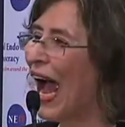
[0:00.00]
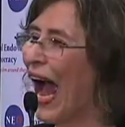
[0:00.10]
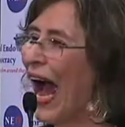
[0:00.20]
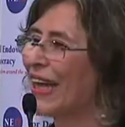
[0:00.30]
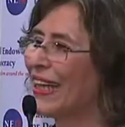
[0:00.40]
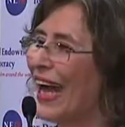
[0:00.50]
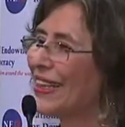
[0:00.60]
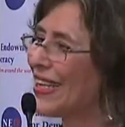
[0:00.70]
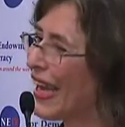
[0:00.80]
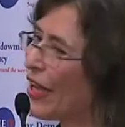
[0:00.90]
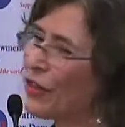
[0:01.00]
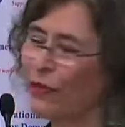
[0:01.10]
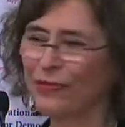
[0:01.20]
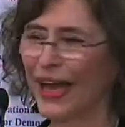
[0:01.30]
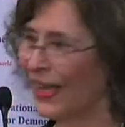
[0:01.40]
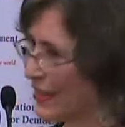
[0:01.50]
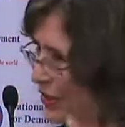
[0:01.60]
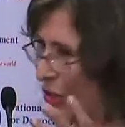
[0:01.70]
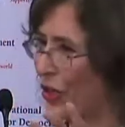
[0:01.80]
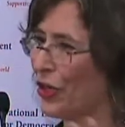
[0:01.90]
And at the end of that,
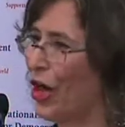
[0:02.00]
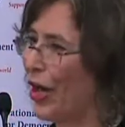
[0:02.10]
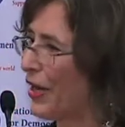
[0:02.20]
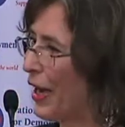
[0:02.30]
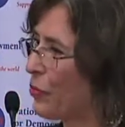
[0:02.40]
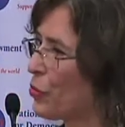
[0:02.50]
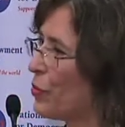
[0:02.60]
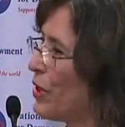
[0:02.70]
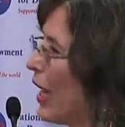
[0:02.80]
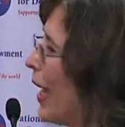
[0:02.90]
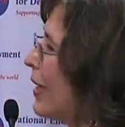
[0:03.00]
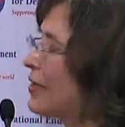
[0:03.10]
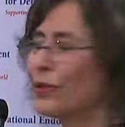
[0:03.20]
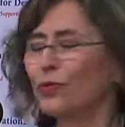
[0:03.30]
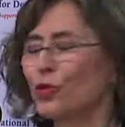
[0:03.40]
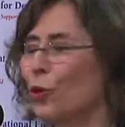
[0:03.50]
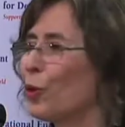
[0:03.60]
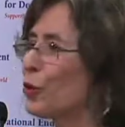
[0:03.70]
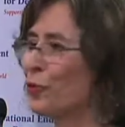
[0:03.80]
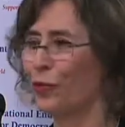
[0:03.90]
Carl came to me and
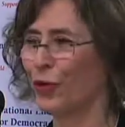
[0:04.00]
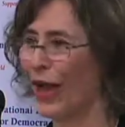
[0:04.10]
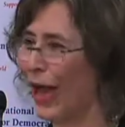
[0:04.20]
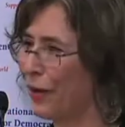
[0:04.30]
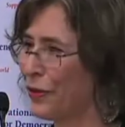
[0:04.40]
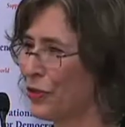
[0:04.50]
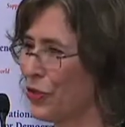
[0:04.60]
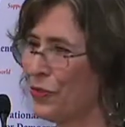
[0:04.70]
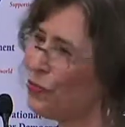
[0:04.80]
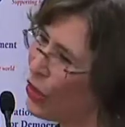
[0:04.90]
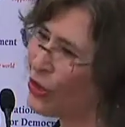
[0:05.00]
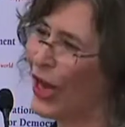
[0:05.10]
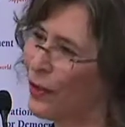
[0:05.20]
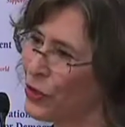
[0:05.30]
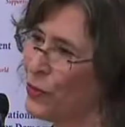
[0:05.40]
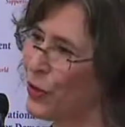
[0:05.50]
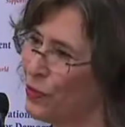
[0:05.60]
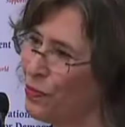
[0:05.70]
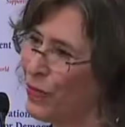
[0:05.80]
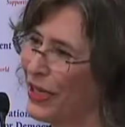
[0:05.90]
talked for hours, not hours,
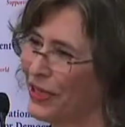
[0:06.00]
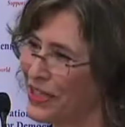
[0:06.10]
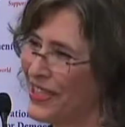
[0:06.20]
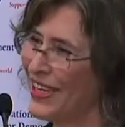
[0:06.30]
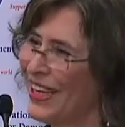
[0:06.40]
but minutes.